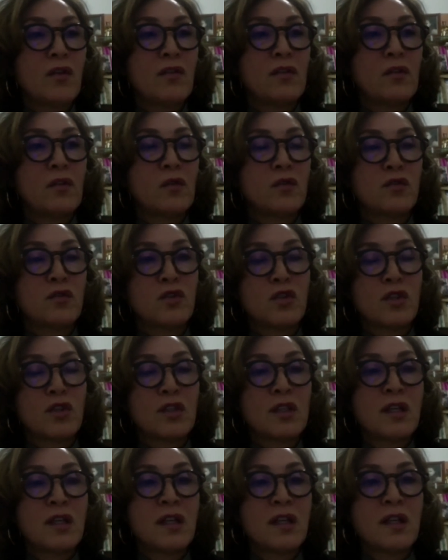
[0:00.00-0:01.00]
the
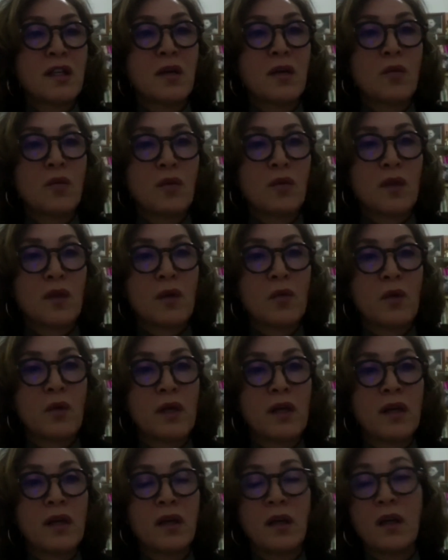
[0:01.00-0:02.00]
revolution, there
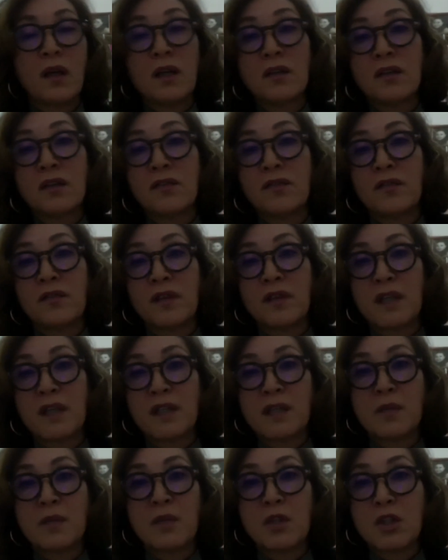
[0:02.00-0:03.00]
were a lot of
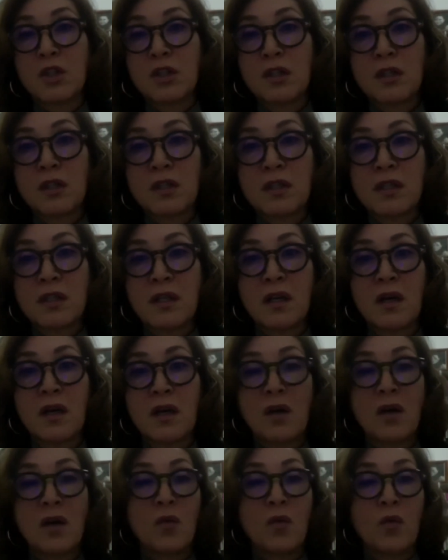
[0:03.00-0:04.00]
exhibitions,
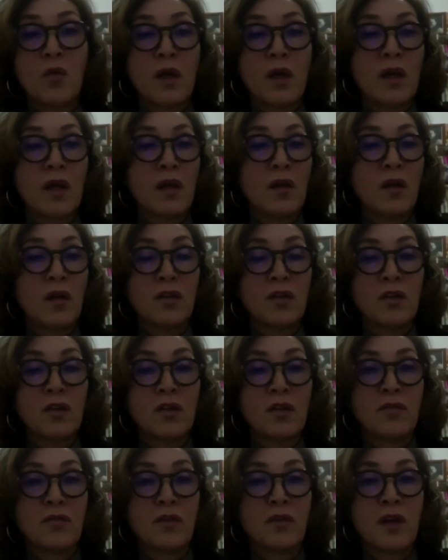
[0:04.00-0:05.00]
a lot
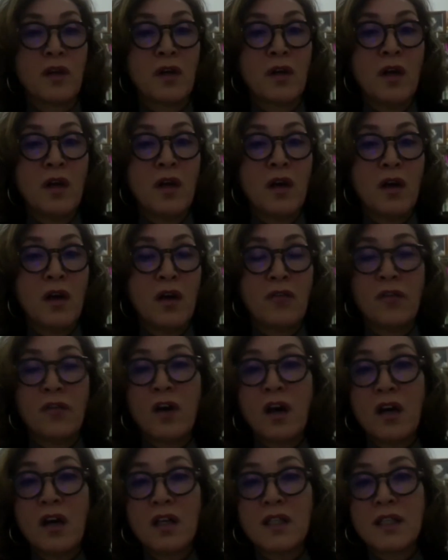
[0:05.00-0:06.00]
of
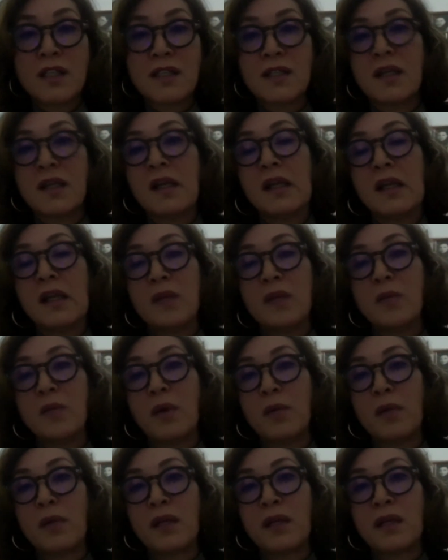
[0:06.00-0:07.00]
arts in the
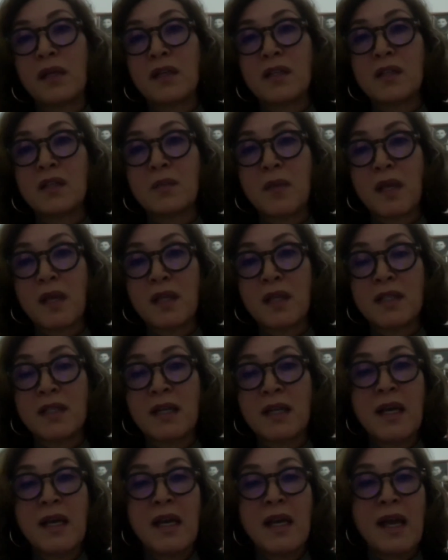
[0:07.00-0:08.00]
public
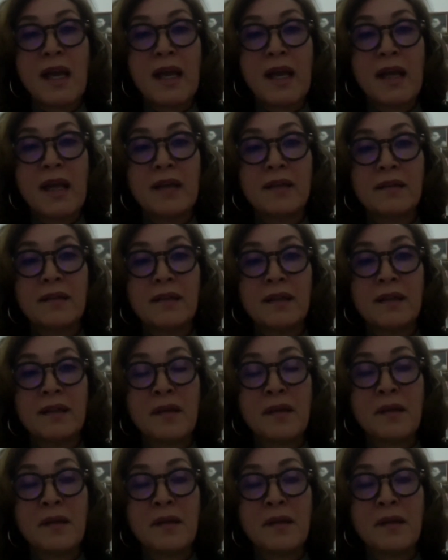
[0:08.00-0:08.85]
space. And